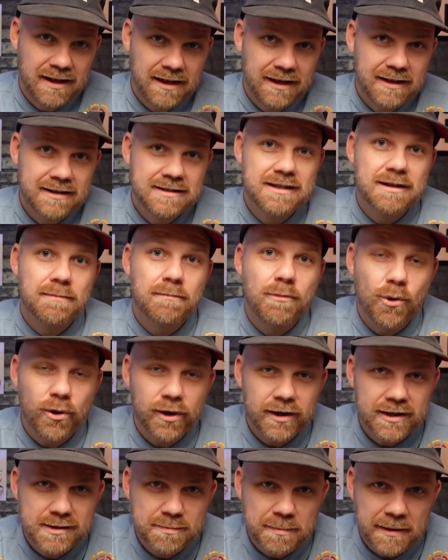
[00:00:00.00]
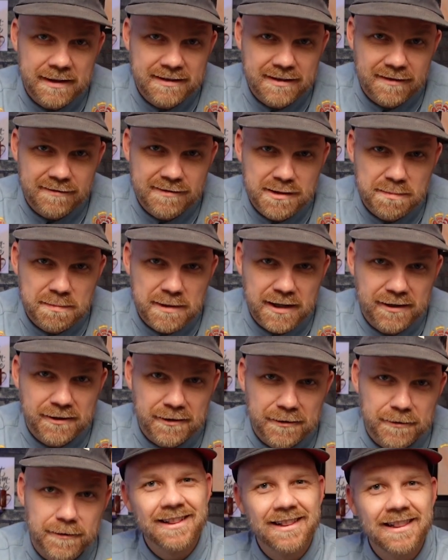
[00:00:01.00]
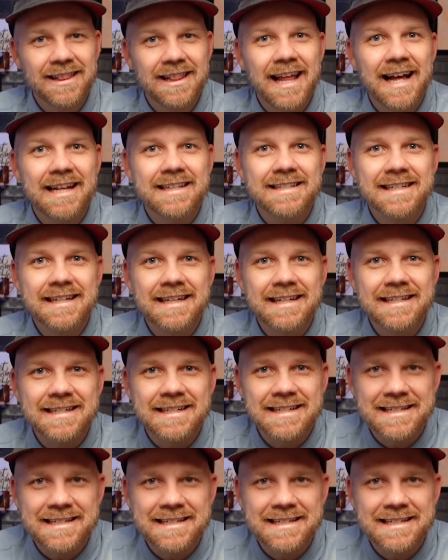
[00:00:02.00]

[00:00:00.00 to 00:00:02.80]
is the more expensive speaker. Let's get to